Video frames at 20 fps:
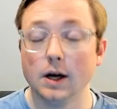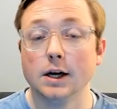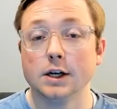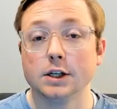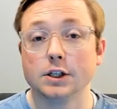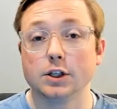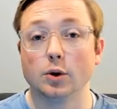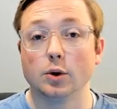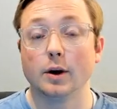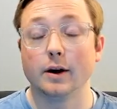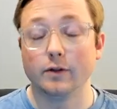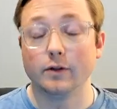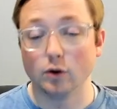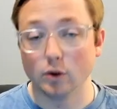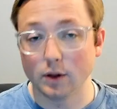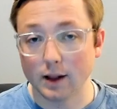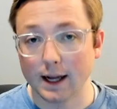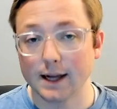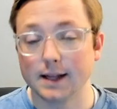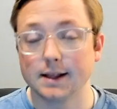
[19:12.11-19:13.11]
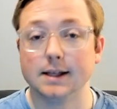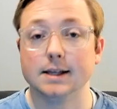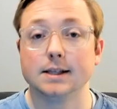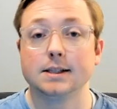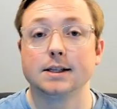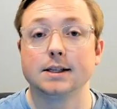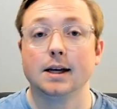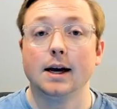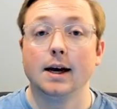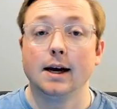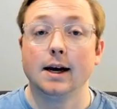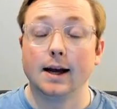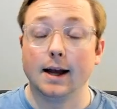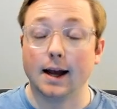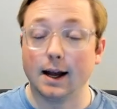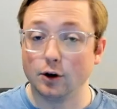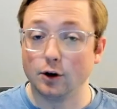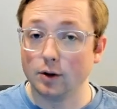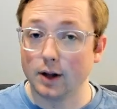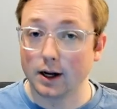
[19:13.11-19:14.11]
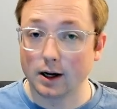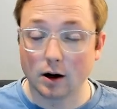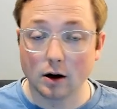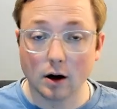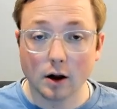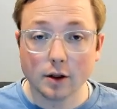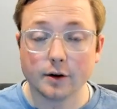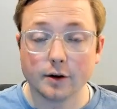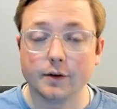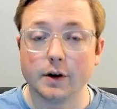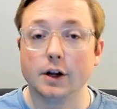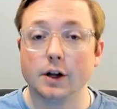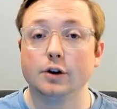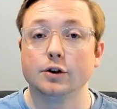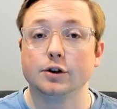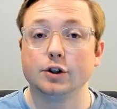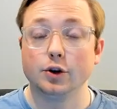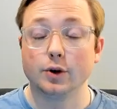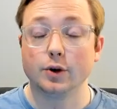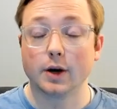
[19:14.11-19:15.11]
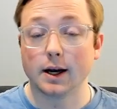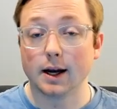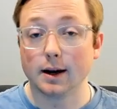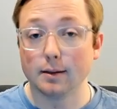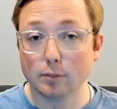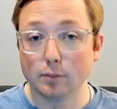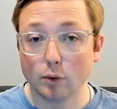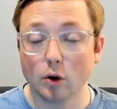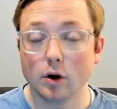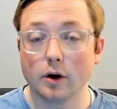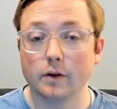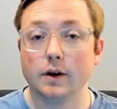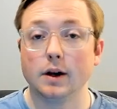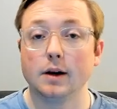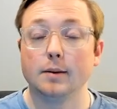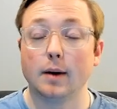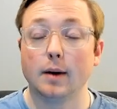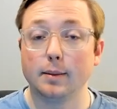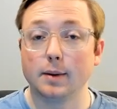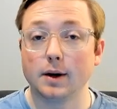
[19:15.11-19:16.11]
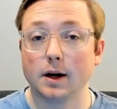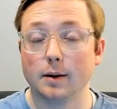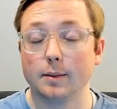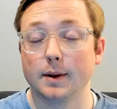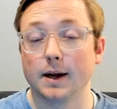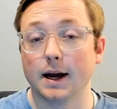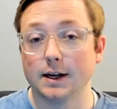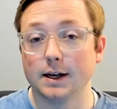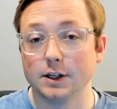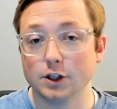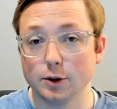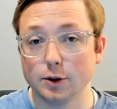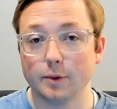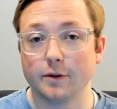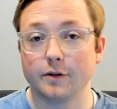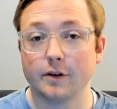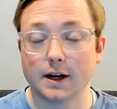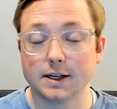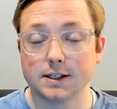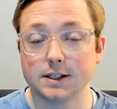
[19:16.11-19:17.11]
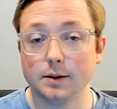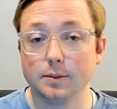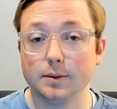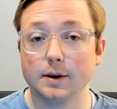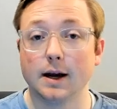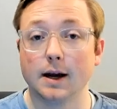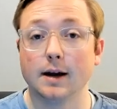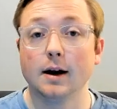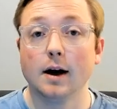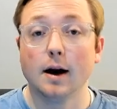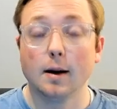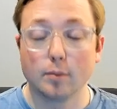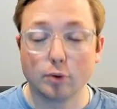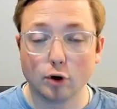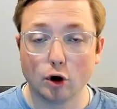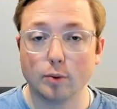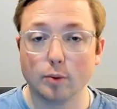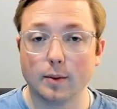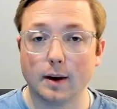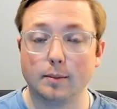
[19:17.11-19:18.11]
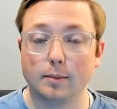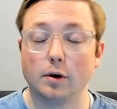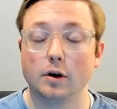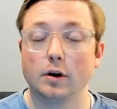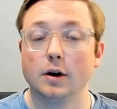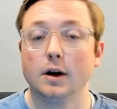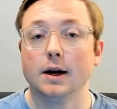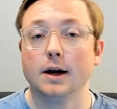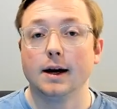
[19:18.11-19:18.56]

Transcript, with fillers: So if you like this and you like our other videos, you can get more of it by becoming a Superfast CPA Pro member,